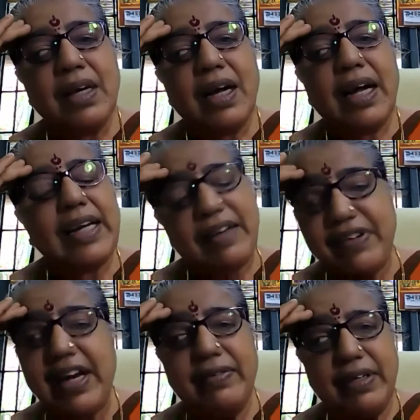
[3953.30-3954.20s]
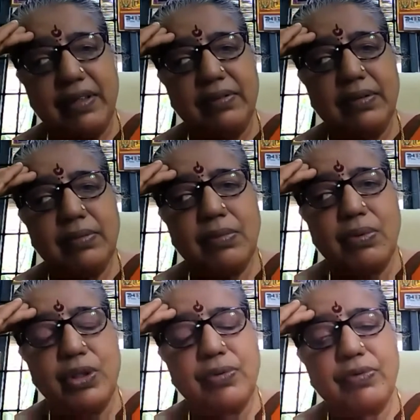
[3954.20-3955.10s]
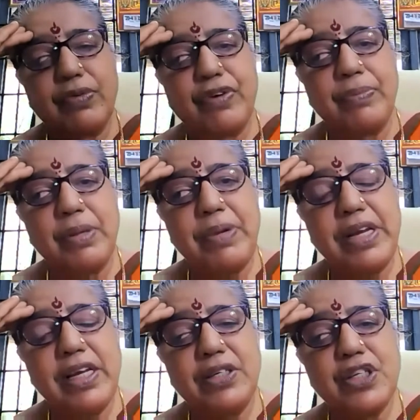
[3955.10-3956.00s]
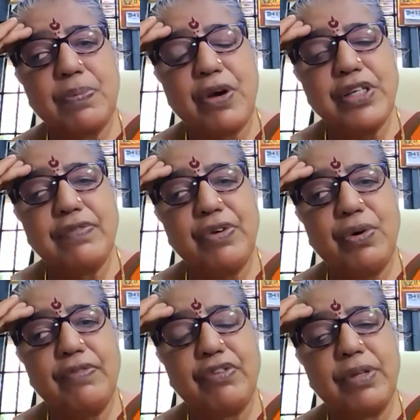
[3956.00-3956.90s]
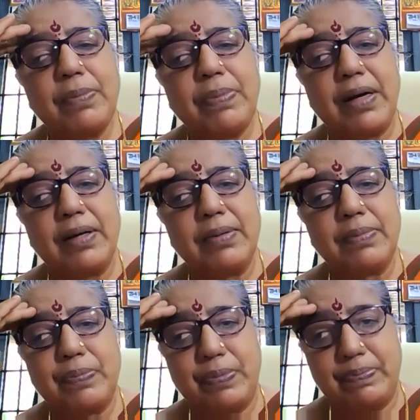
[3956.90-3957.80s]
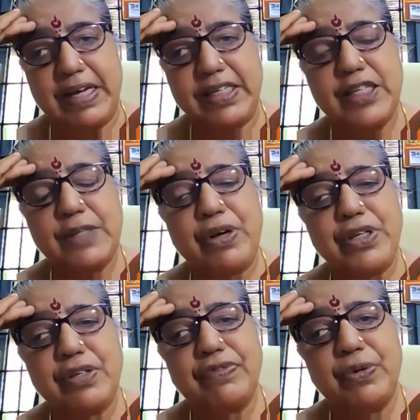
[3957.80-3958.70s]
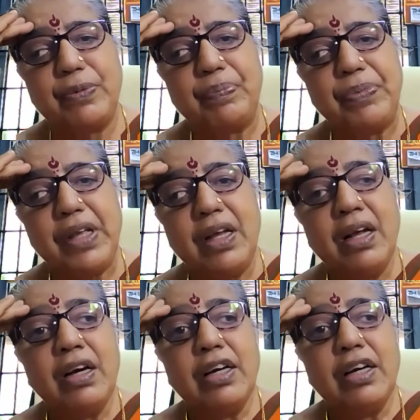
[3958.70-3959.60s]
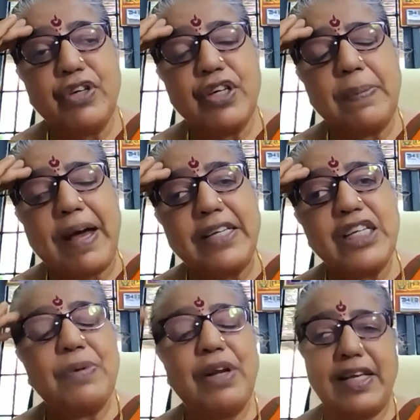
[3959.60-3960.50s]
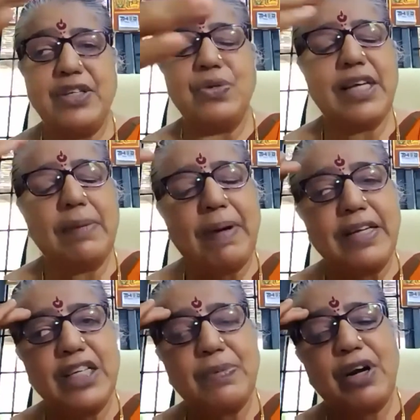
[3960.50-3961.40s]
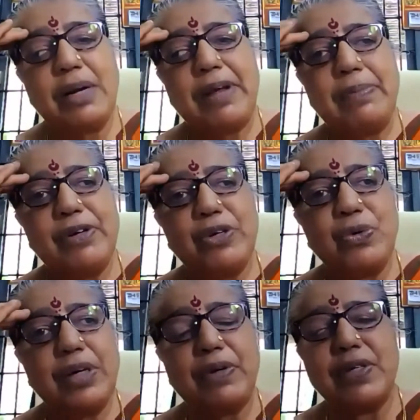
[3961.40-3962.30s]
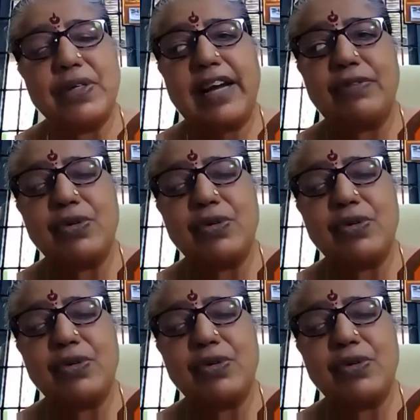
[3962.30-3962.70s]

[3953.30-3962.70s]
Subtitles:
at every level, both from the mediator's point of view and from the party's point of view. Of course, the parties will, as you said, parties will not be able to do it because they have